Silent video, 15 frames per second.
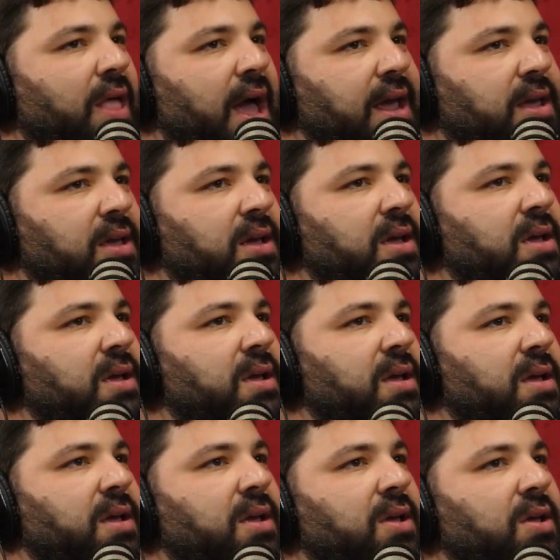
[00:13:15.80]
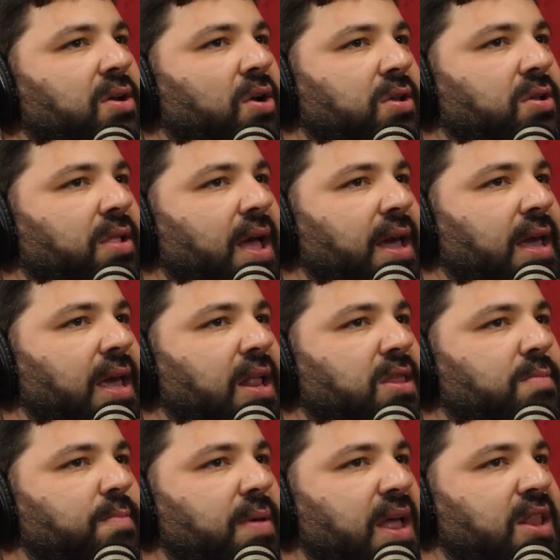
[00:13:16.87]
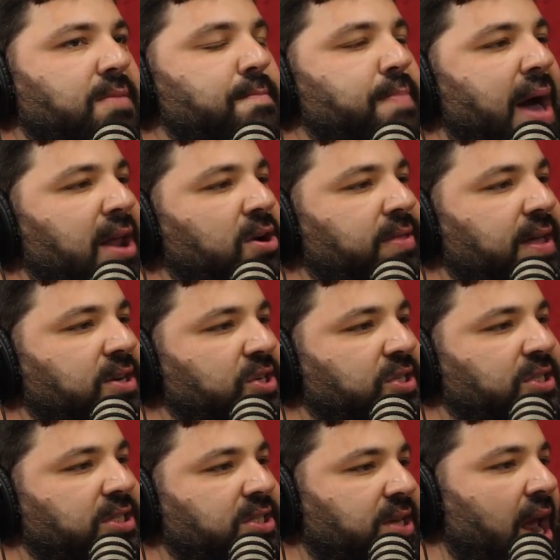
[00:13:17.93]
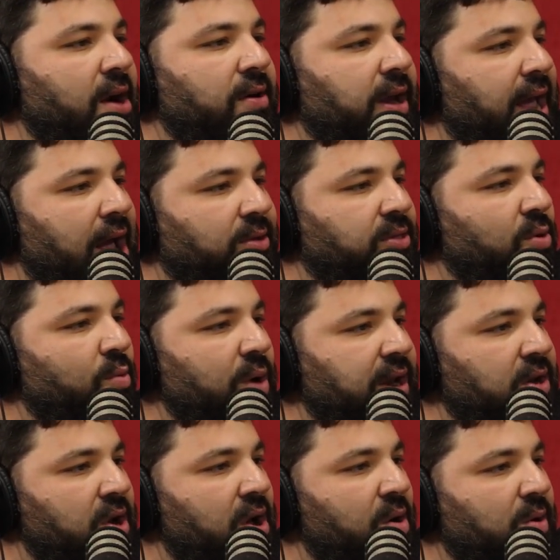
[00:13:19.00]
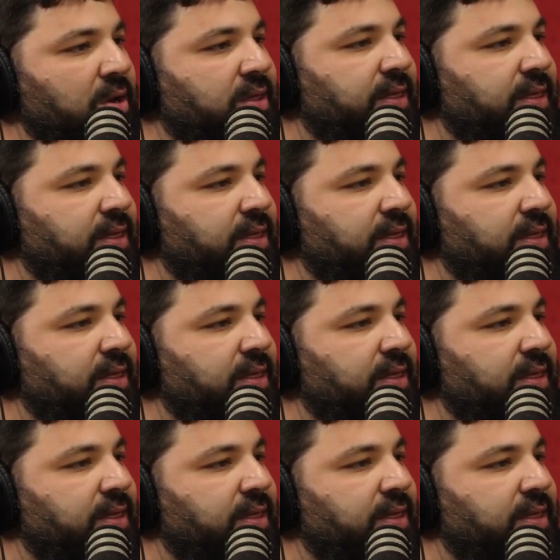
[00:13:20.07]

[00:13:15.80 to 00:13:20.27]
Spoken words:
like it's better than just staring out the window and